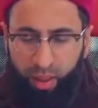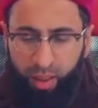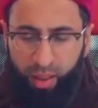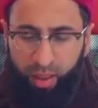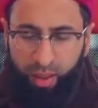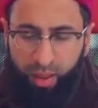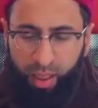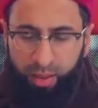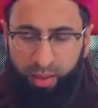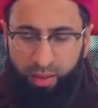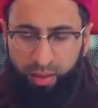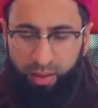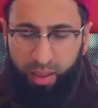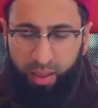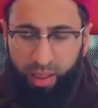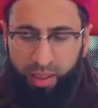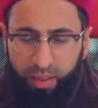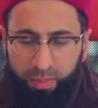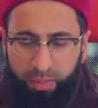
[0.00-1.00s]
that
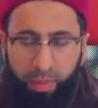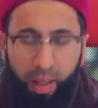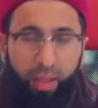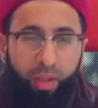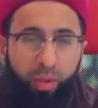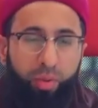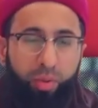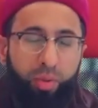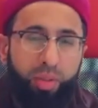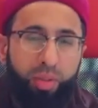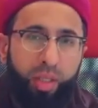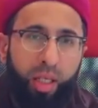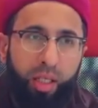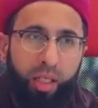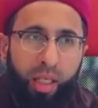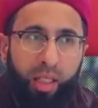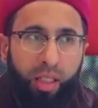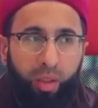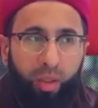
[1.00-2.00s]
it's better to say
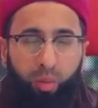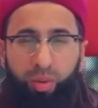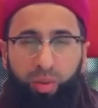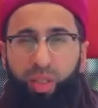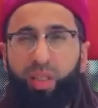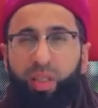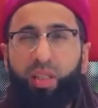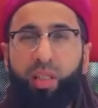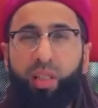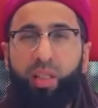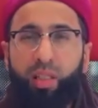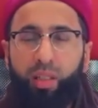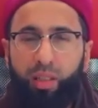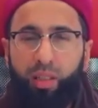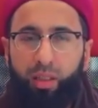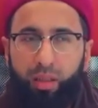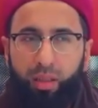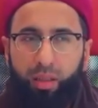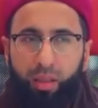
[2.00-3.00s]
that it was a
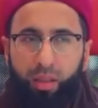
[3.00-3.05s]
circle,